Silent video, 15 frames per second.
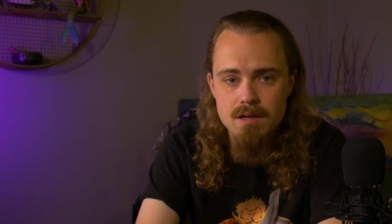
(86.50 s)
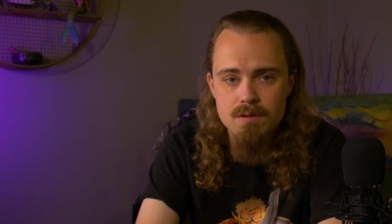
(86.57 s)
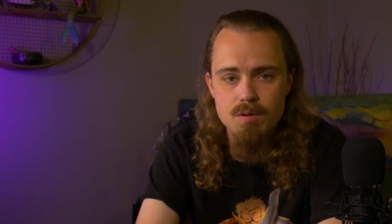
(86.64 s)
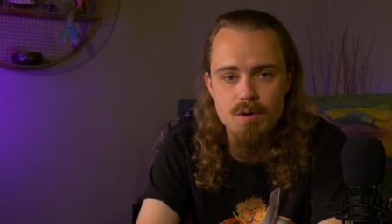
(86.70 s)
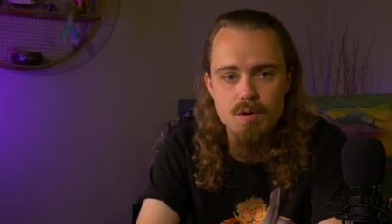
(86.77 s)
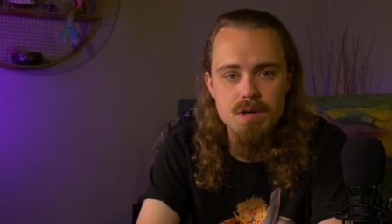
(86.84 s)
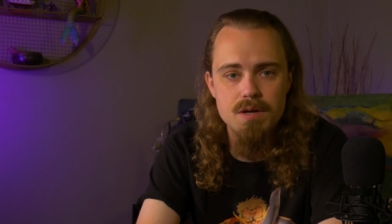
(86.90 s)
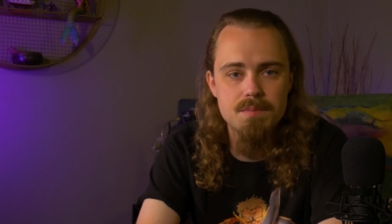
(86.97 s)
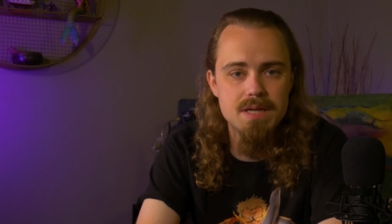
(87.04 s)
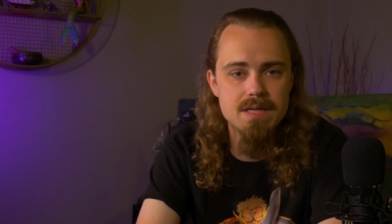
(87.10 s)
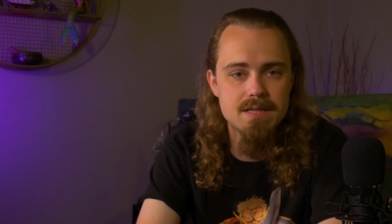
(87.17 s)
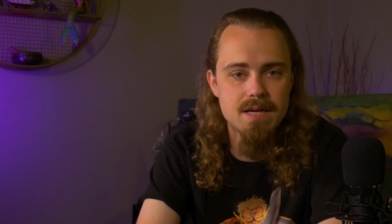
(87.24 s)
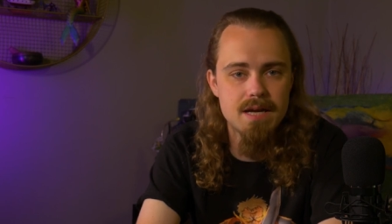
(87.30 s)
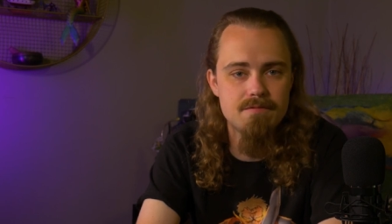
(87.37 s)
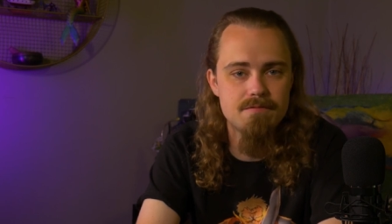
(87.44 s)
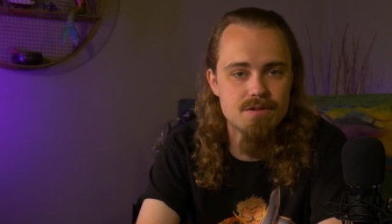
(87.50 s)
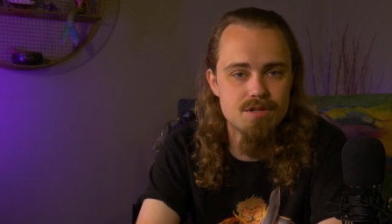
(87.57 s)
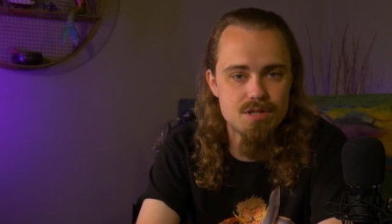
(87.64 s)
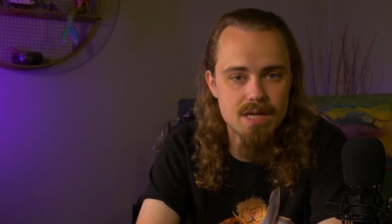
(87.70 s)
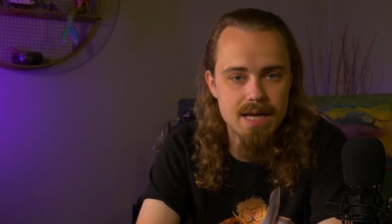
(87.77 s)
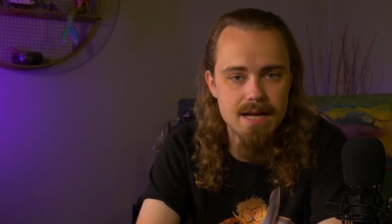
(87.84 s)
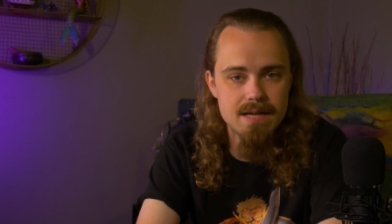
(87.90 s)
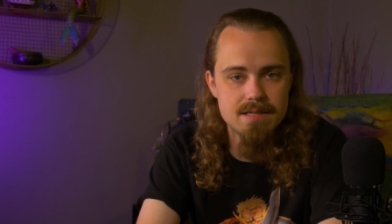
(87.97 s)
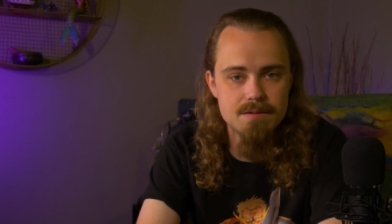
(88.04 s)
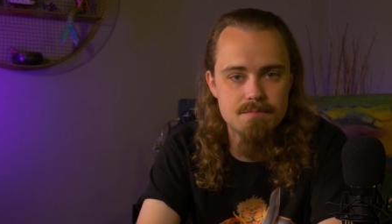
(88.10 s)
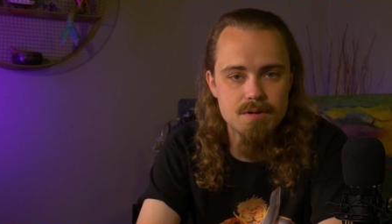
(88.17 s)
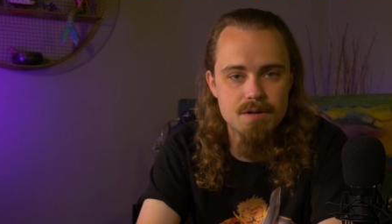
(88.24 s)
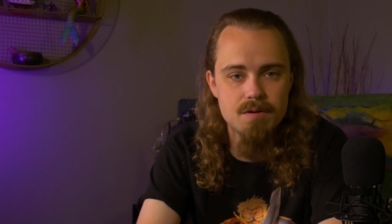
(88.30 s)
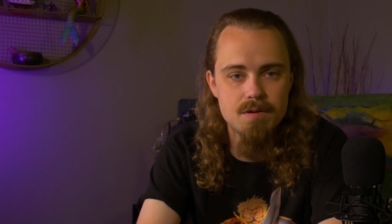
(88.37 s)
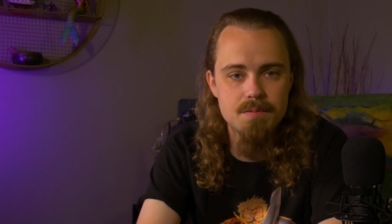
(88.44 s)
we're going to be tight for stats, and
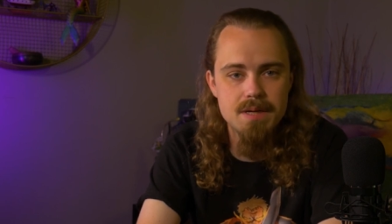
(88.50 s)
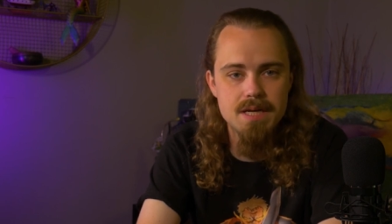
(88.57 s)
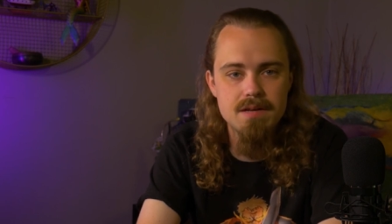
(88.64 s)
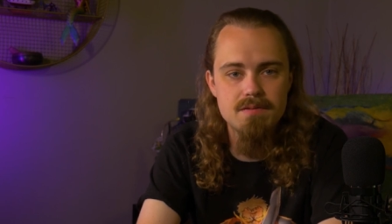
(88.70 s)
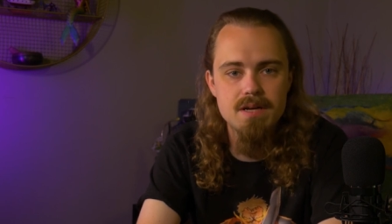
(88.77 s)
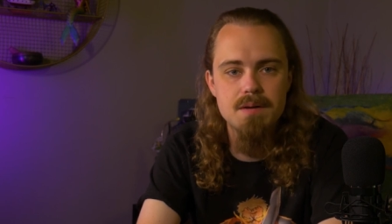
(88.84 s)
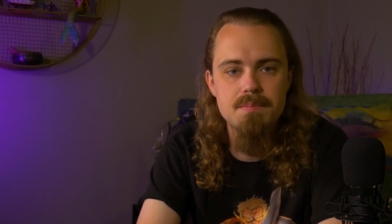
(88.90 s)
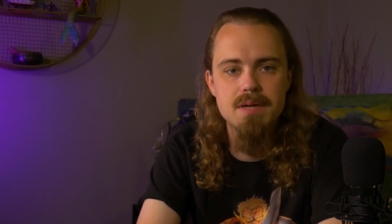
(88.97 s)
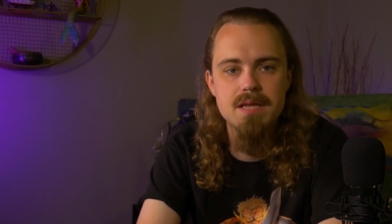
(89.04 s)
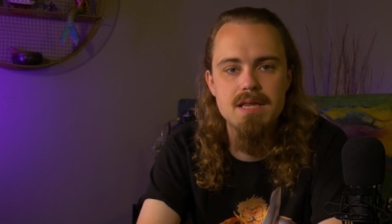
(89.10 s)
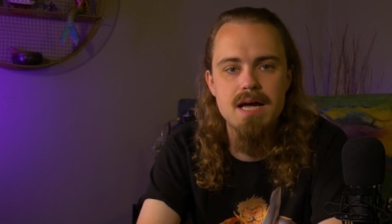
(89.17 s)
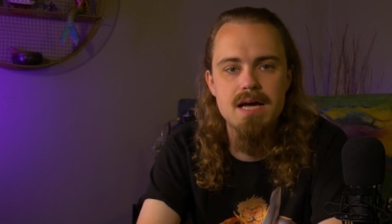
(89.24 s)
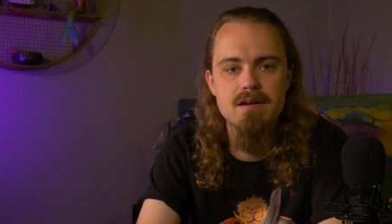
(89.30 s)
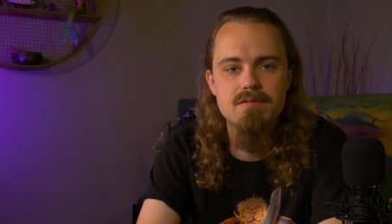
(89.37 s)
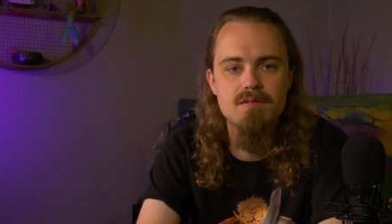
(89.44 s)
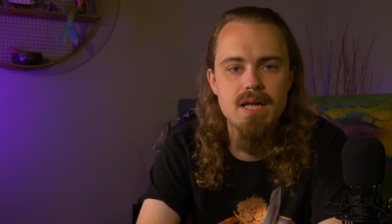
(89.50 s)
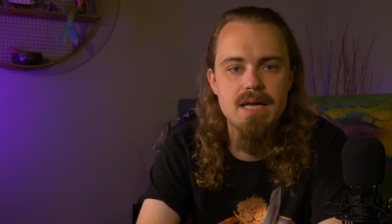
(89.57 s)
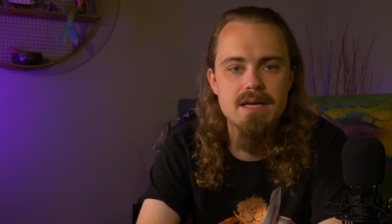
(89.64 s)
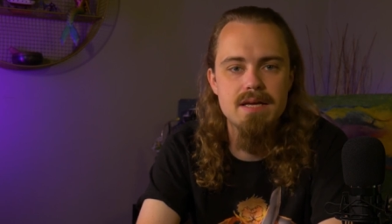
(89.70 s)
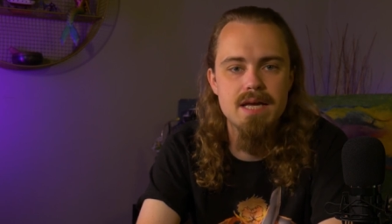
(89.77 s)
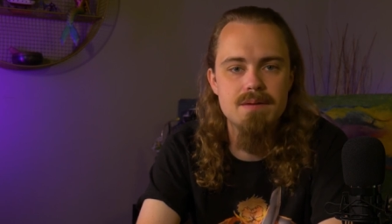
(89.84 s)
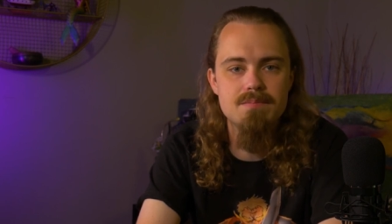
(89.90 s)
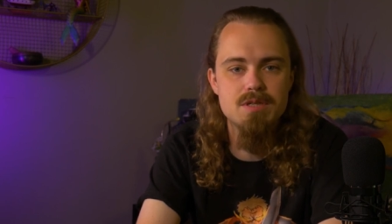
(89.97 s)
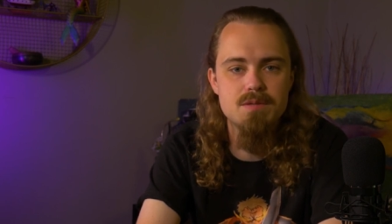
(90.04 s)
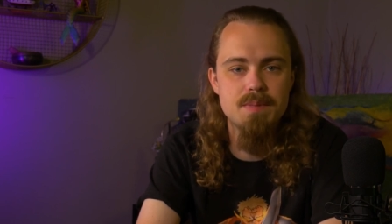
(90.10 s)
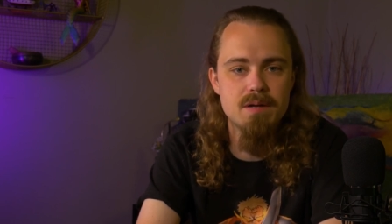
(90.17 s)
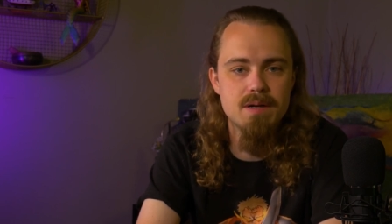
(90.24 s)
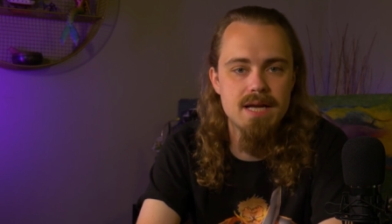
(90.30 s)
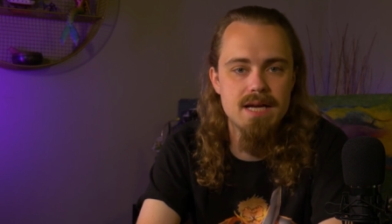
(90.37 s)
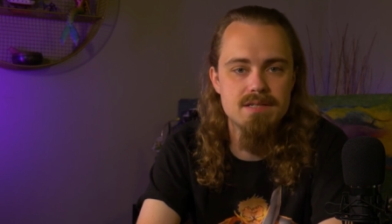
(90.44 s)
we're going to be giving up a lot of late game
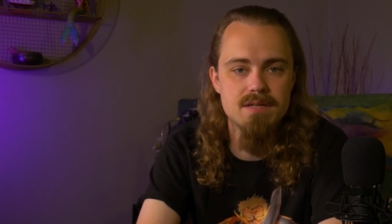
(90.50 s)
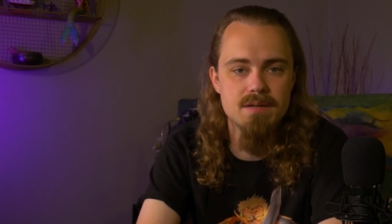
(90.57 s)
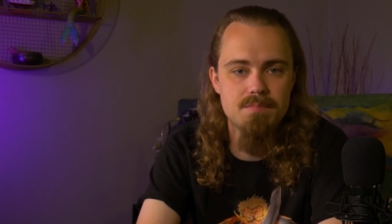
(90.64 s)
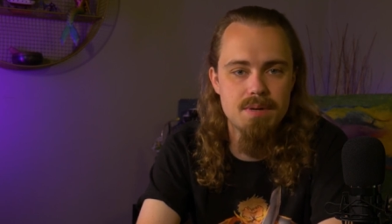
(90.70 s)
spellcasting